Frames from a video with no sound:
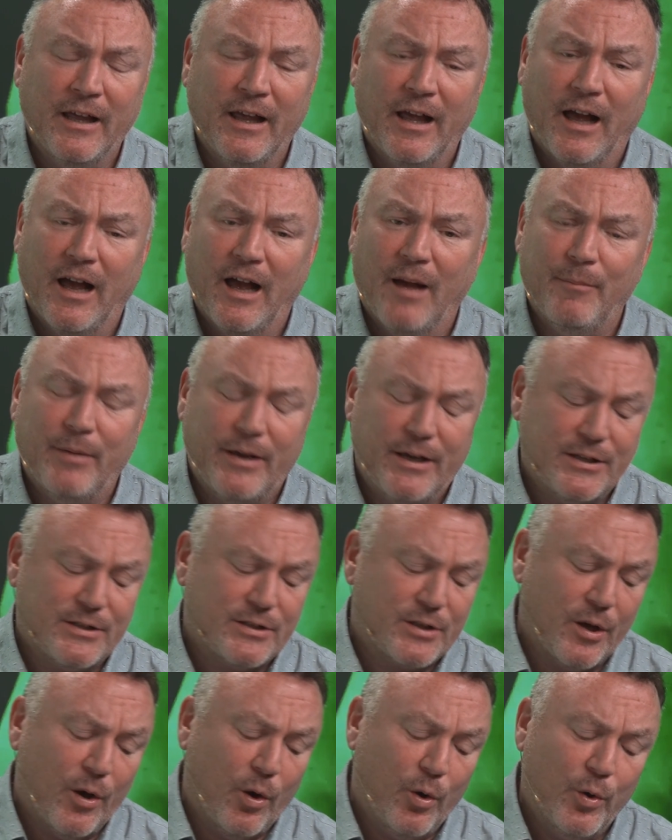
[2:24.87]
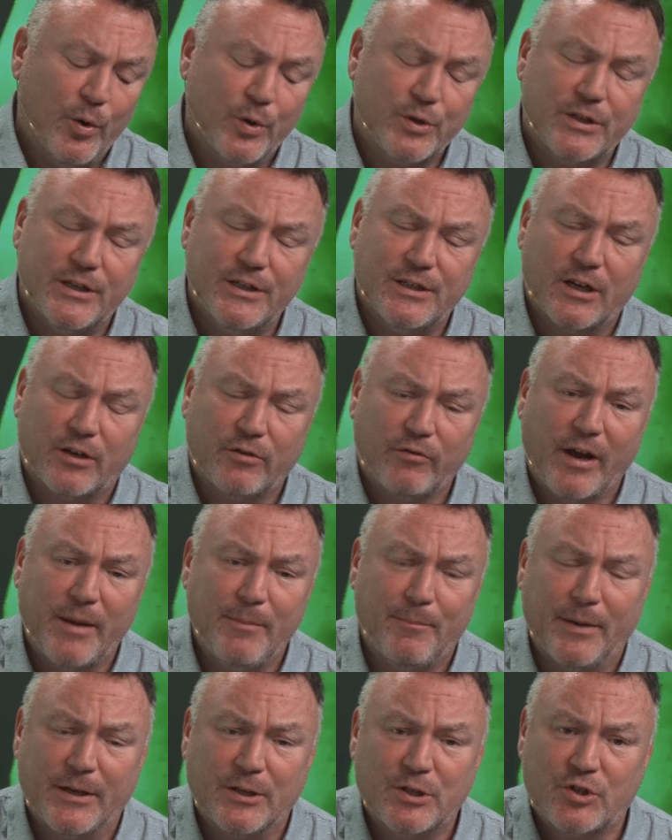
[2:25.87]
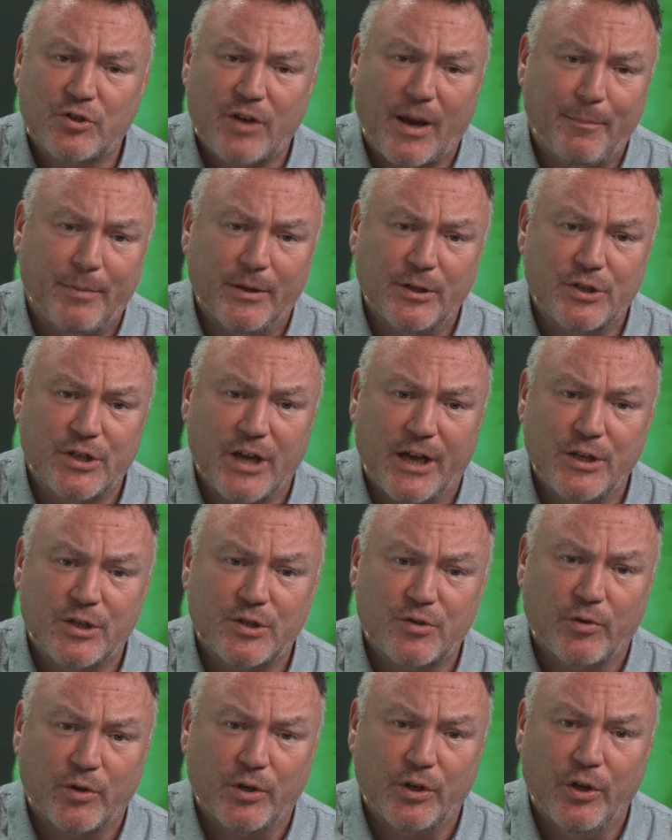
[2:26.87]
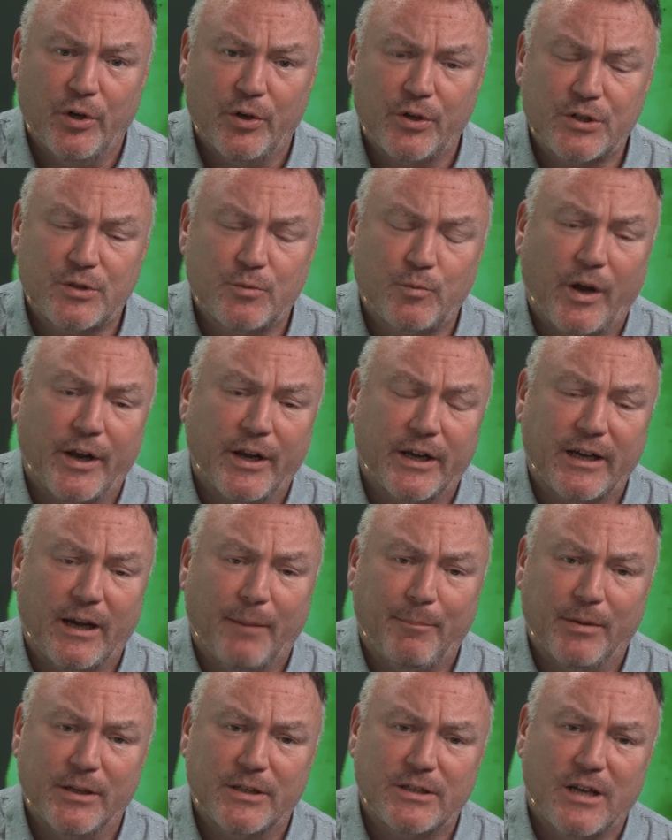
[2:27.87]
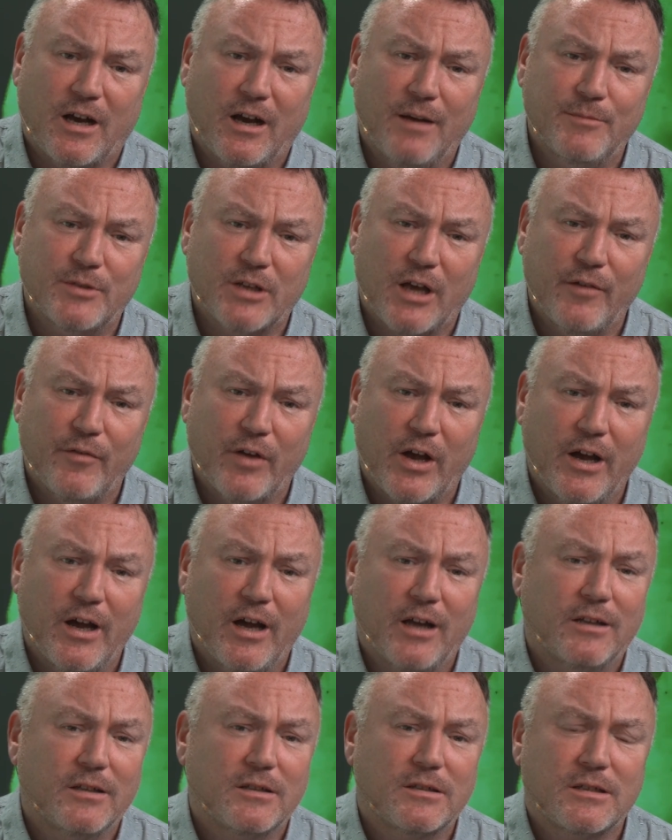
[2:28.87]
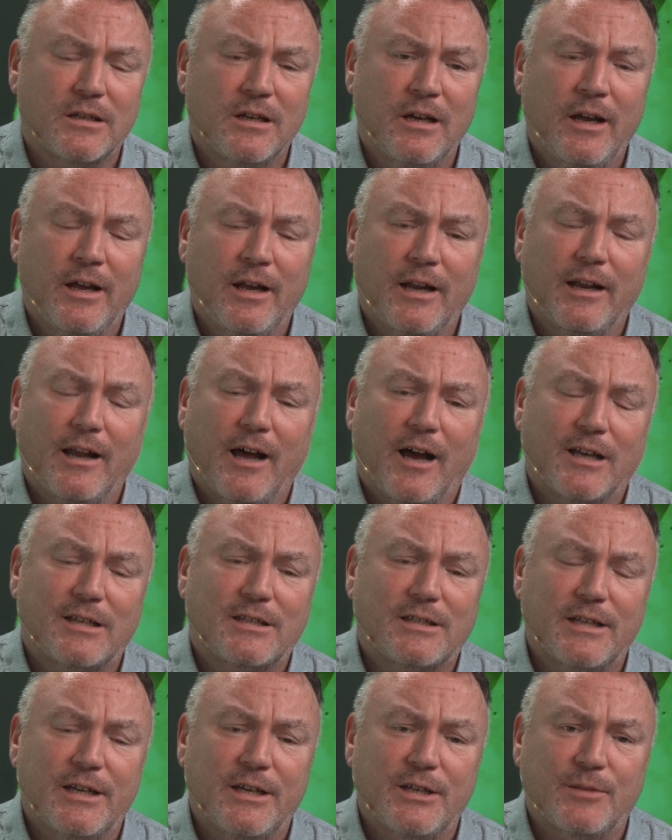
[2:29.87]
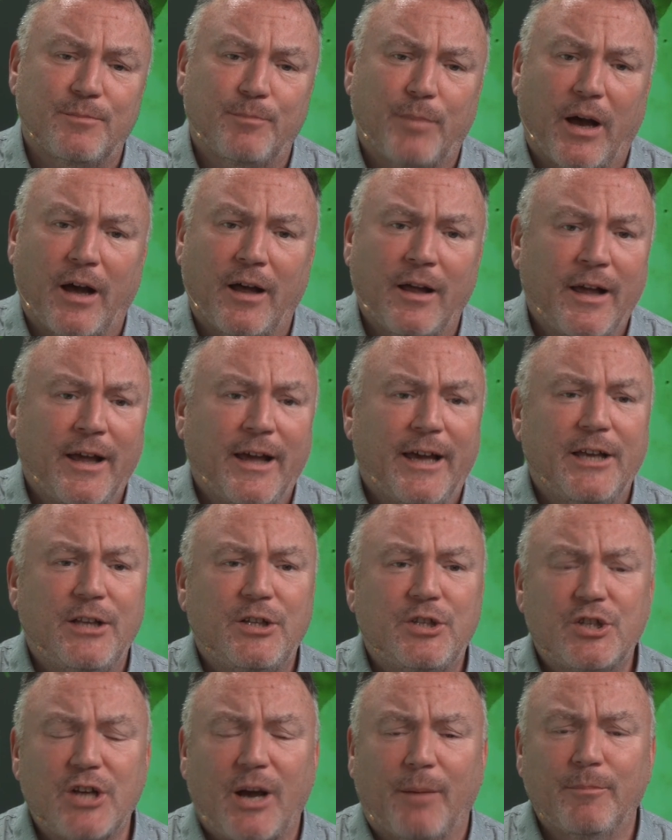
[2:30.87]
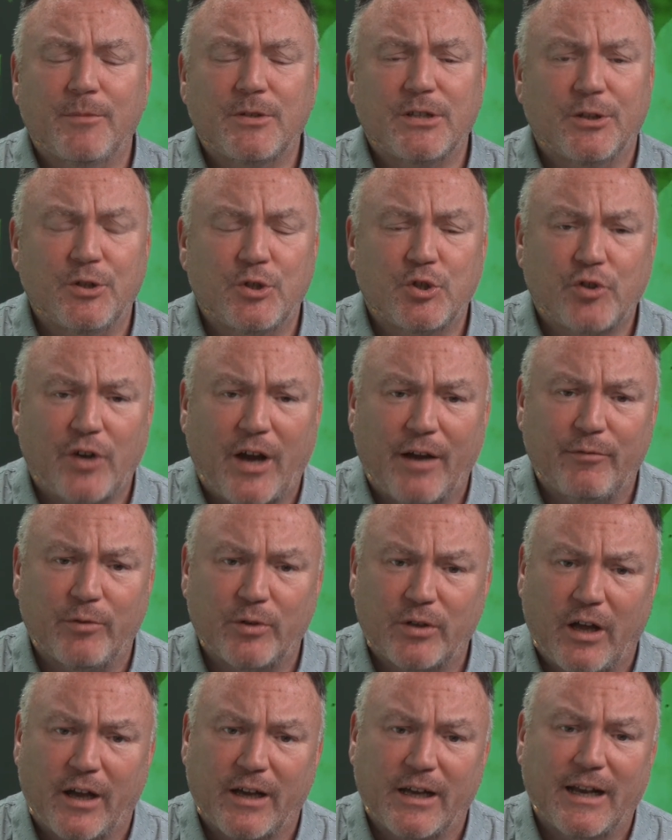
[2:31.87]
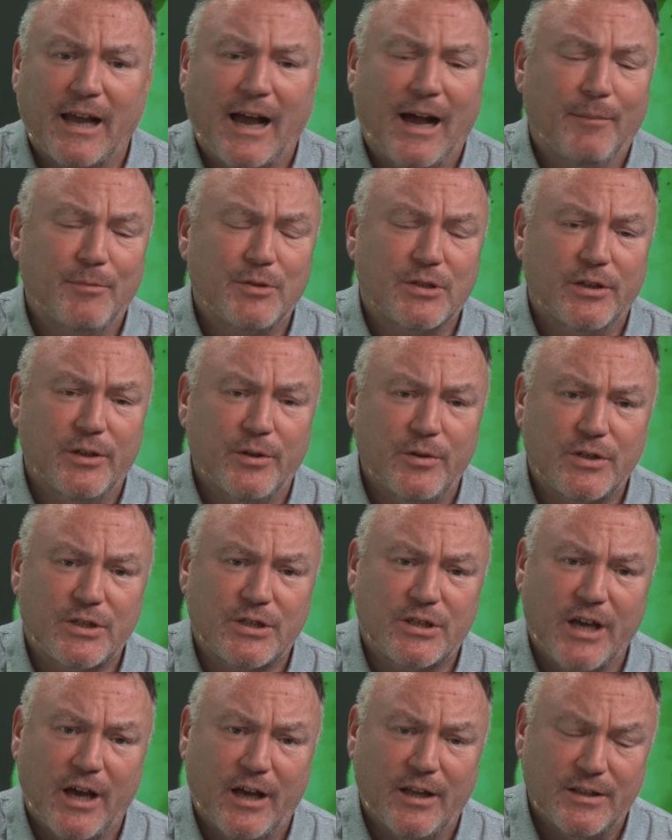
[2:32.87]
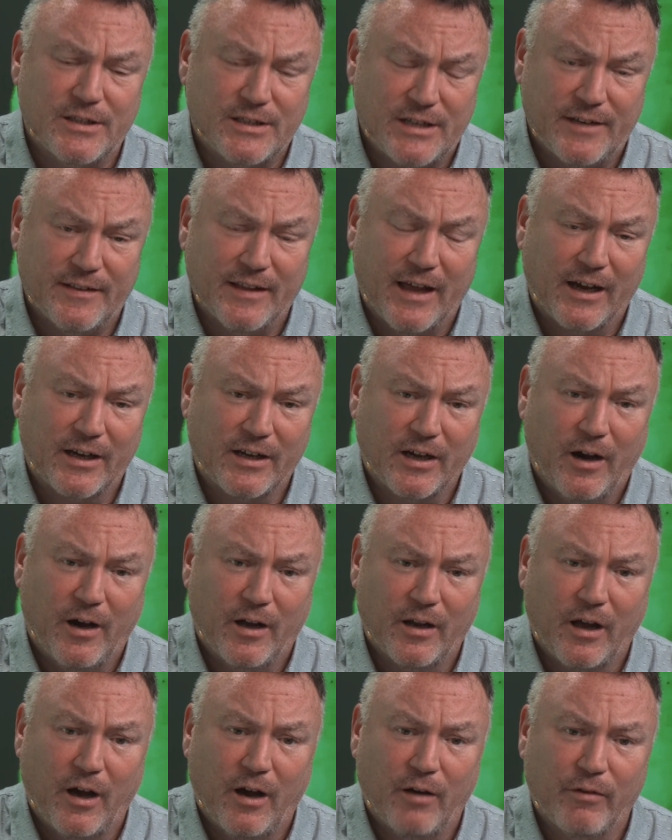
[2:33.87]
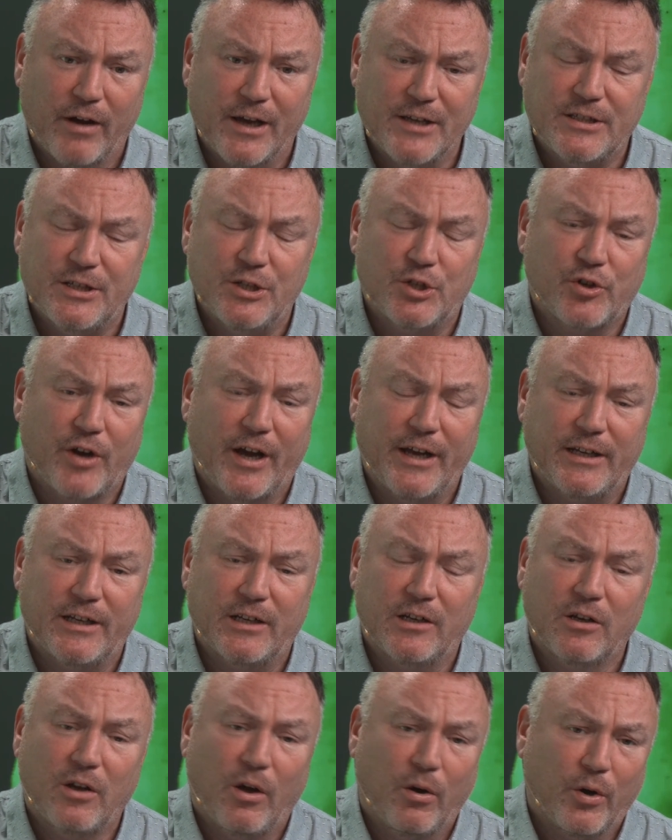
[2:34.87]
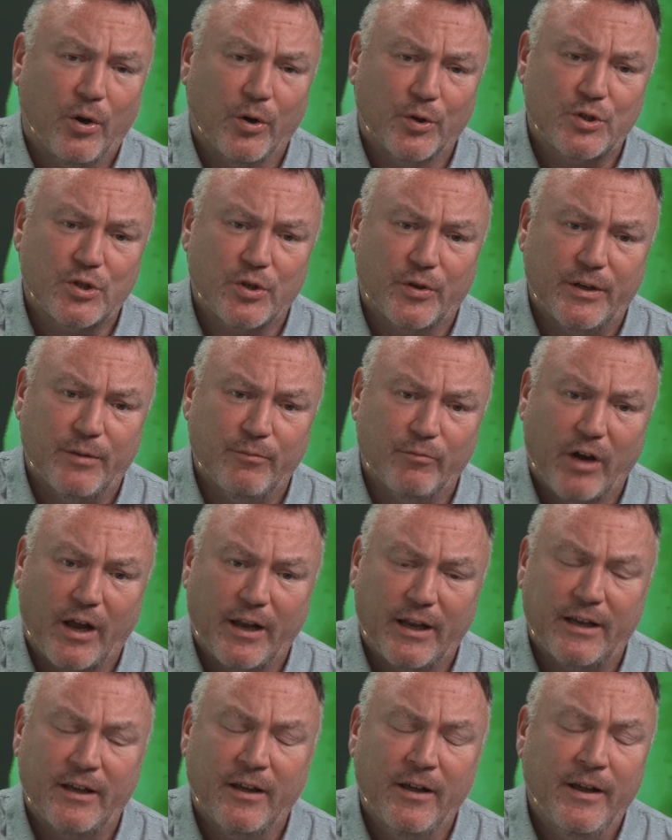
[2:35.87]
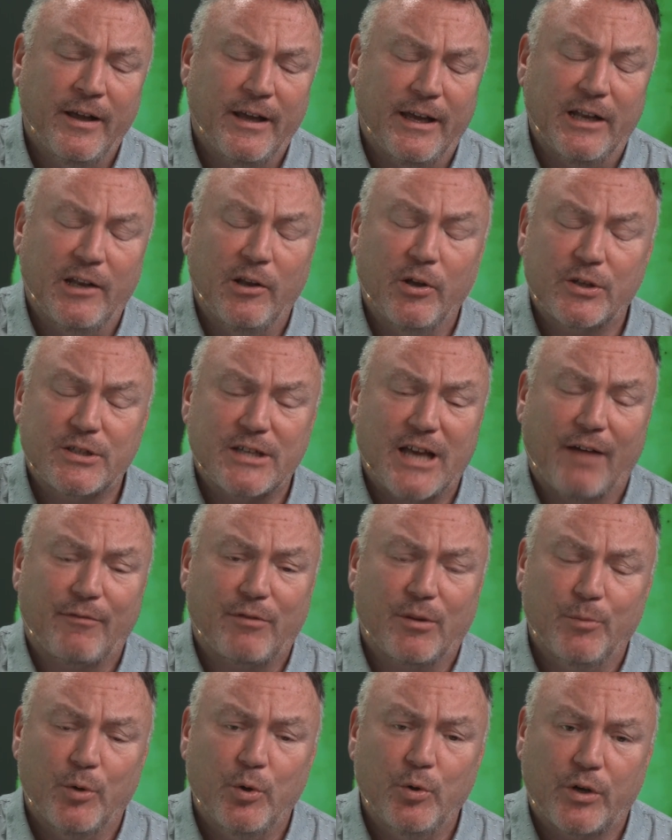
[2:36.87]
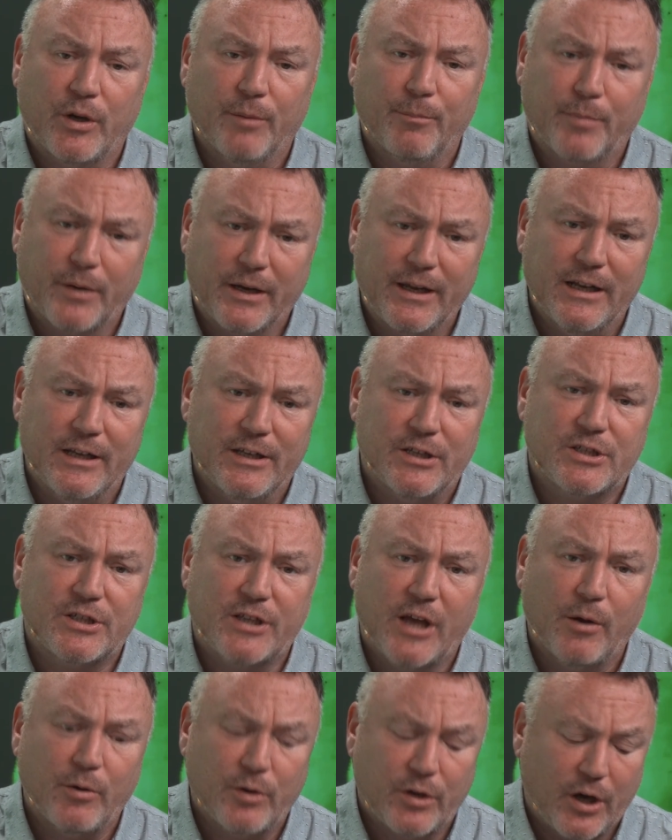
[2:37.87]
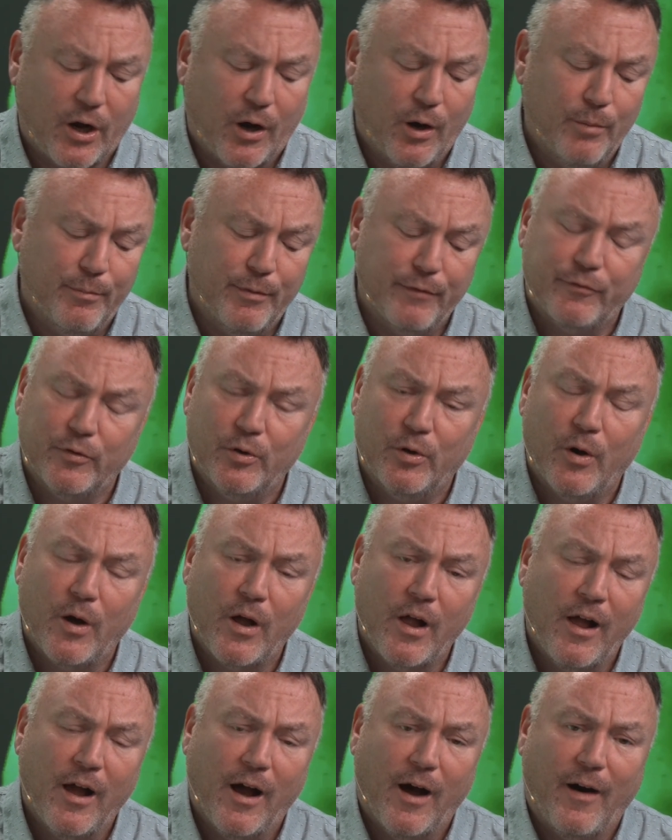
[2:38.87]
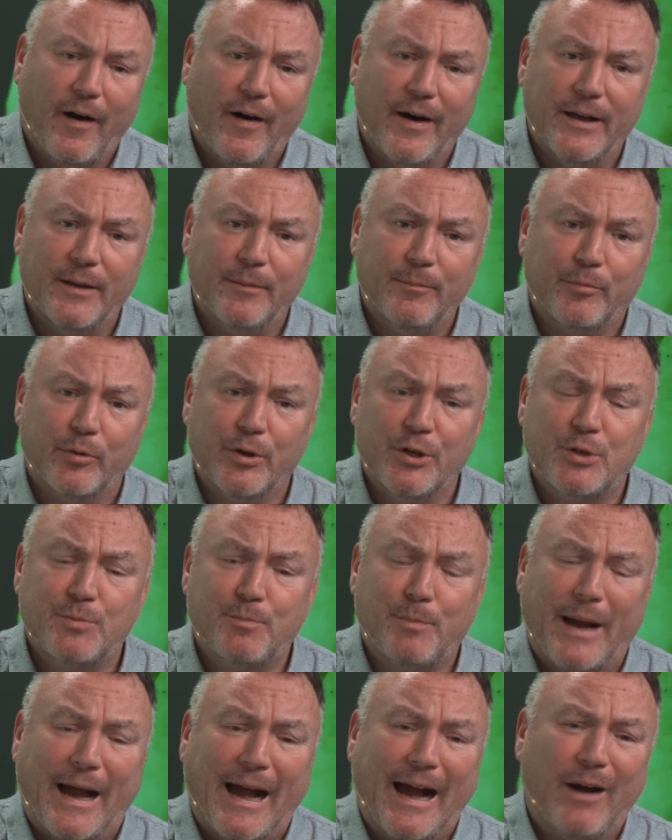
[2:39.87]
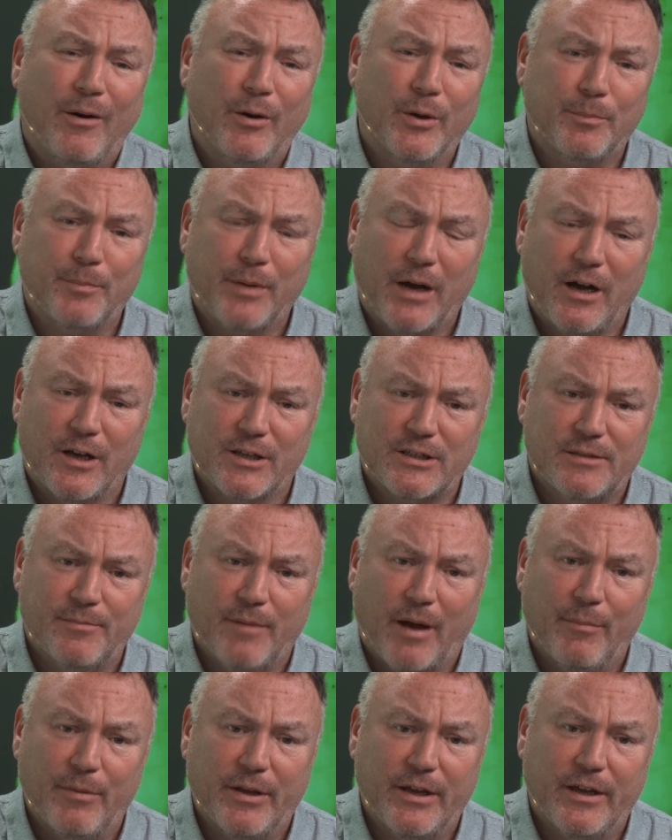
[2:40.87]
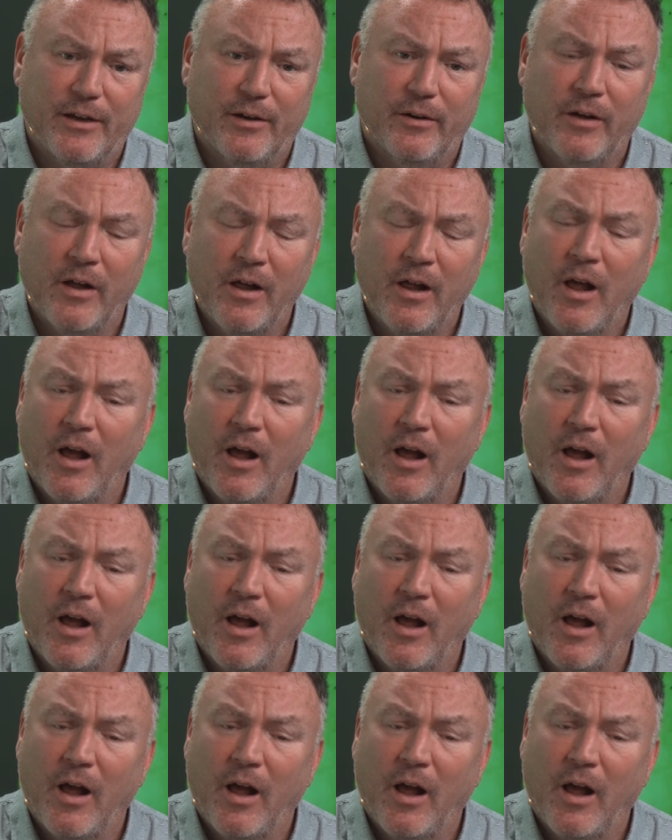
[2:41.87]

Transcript: Um, his horse is a great big strapping chaser on looks, won a couple of times over hurdles last season, but he jumped and travelled like an absolute certainty in that Carlisle race. He traded long odds on him running. He looked to have them all completely stone cold before Iron Bridge powered past him up the hill.